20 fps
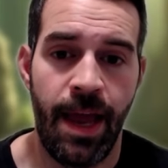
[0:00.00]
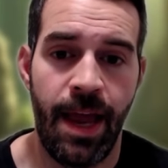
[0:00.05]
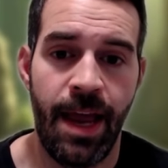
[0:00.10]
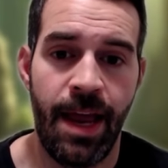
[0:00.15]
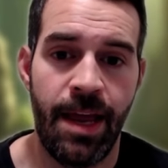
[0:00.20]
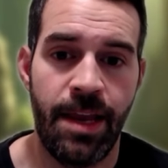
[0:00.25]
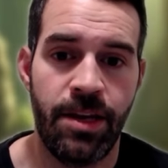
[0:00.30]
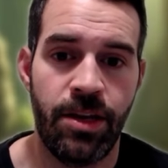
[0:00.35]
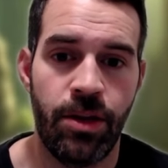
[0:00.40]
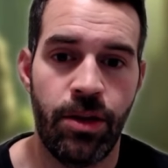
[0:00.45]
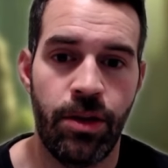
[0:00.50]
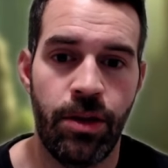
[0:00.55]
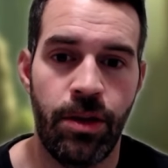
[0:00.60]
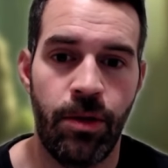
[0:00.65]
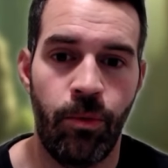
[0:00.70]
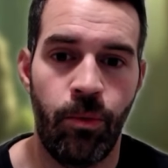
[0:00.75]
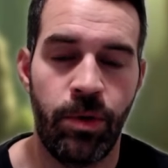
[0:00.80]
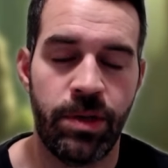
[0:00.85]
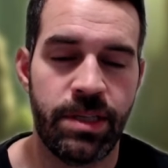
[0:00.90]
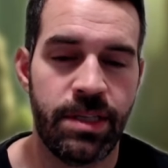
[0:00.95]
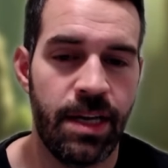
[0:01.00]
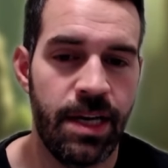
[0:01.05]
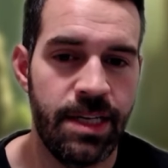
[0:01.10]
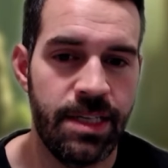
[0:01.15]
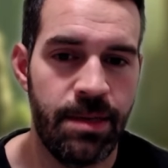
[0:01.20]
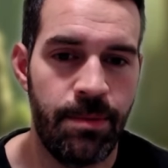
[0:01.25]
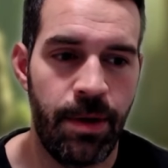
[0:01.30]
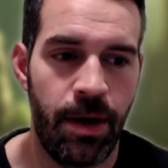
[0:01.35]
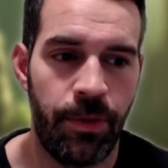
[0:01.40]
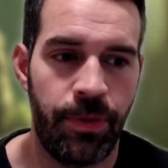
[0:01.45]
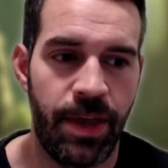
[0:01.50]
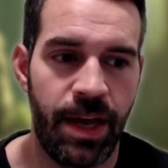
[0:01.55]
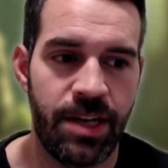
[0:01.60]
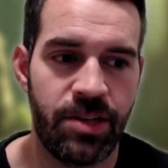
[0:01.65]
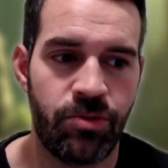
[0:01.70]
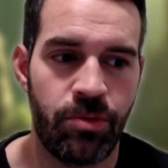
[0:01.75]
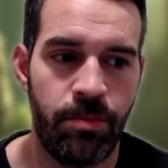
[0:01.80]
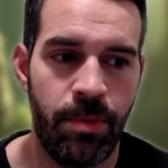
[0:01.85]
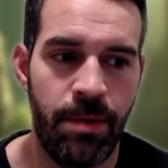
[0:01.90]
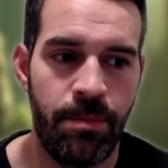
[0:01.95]
And what's nice about that
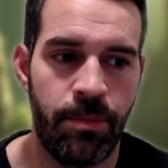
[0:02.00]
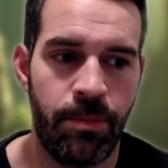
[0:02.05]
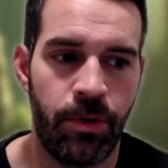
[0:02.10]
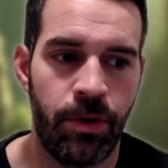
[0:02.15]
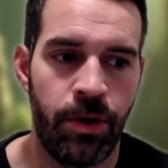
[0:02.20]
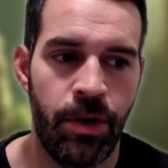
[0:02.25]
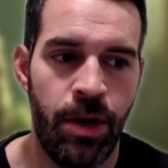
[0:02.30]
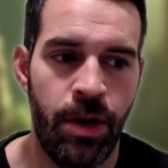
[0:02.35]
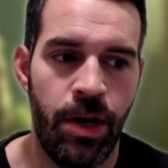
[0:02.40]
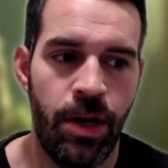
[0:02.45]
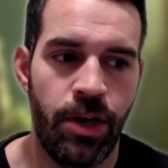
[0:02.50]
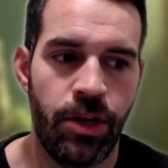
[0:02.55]
is, remember,